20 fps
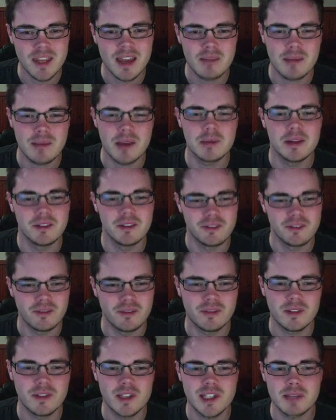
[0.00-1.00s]
maybe
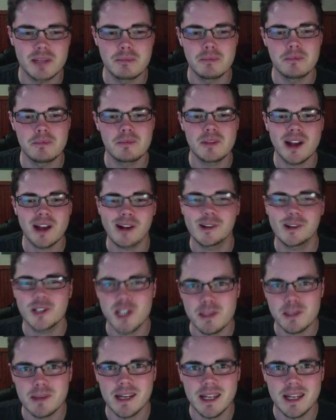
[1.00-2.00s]
some
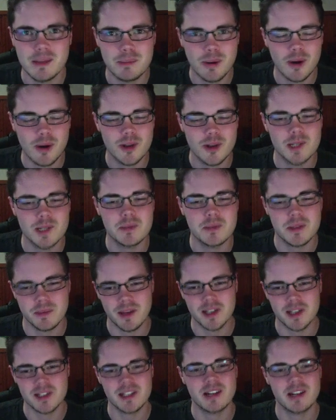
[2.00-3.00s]
currency making pro tips
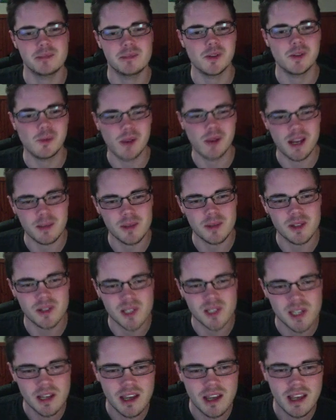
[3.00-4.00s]
about to come your way,
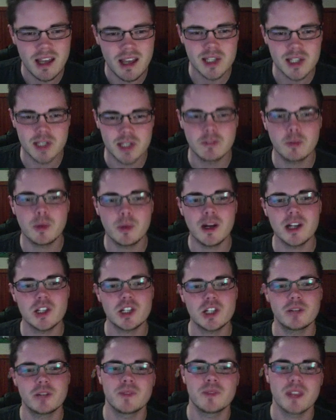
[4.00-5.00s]
because Silver
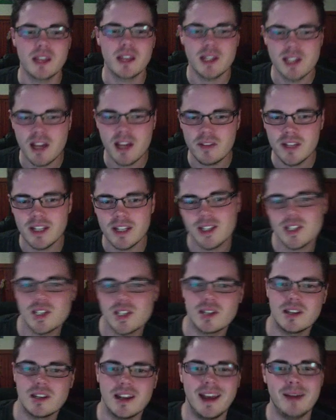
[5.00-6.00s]
Branch is having its
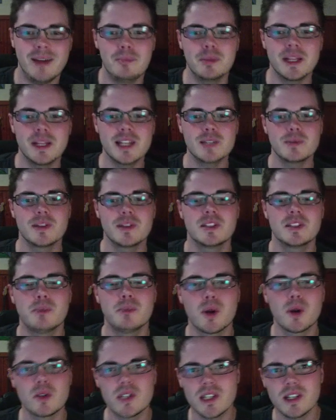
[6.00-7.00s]
+1 to
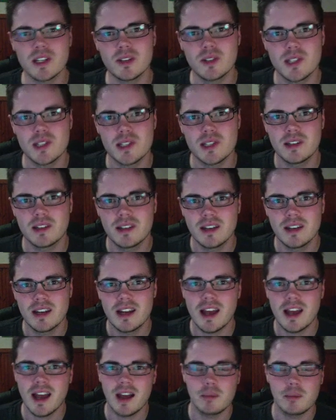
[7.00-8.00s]
bow skills,
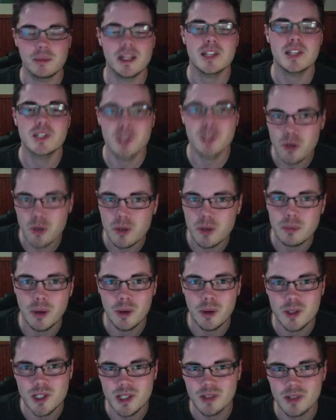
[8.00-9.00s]
+2 to bow
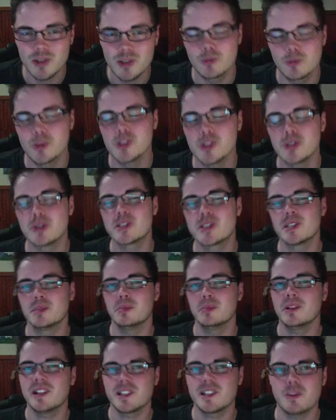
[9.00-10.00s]
skills reduced to
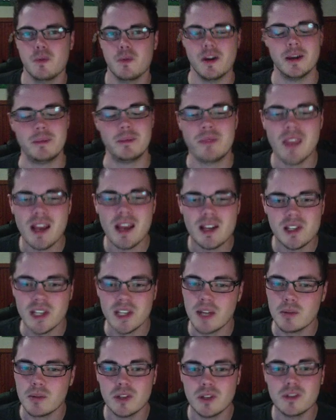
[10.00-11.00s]
+1. So
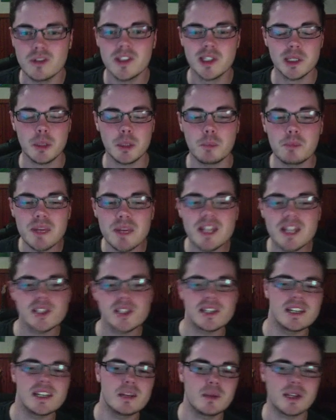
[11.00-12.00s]
that was obviously the biggest
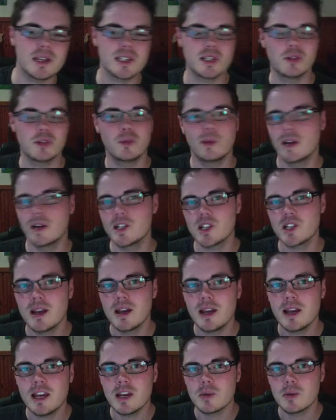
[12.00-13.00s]
thing about Silver Branch.
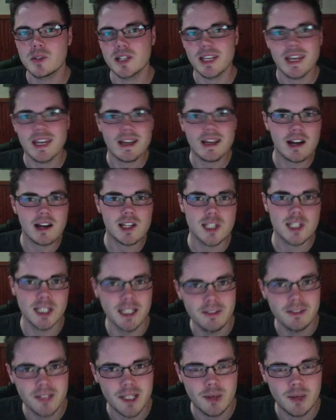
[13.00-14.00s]
It was a kick-ass
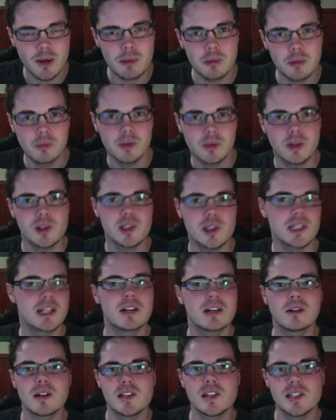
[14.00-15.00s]
leveling weapon because it
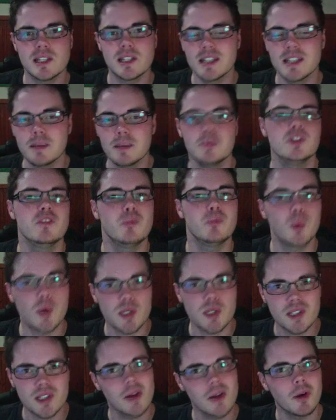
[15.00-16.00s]
increased the damage of
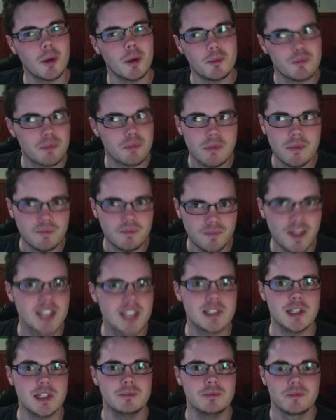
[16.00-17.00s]
Poison Arrow.
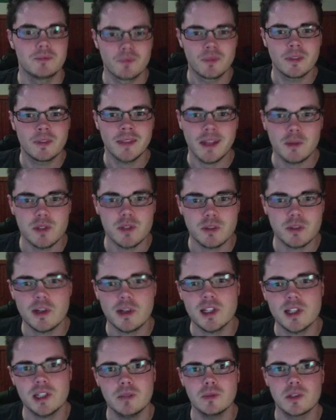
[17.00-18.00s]
That's it. That was the
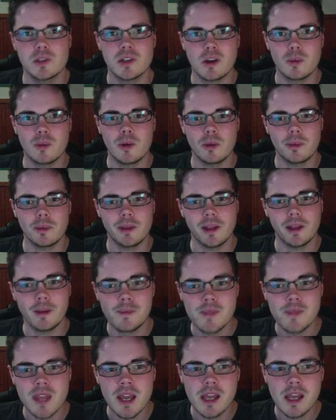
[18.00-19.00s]
reason it was so popular.
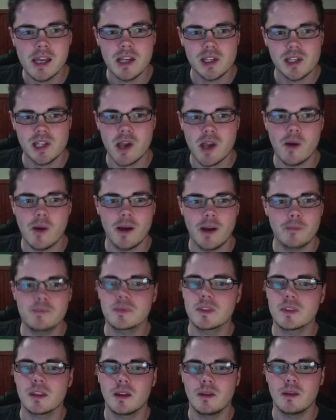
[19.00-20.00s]
So,
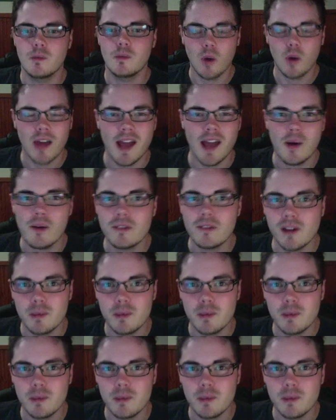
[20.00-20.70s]
however,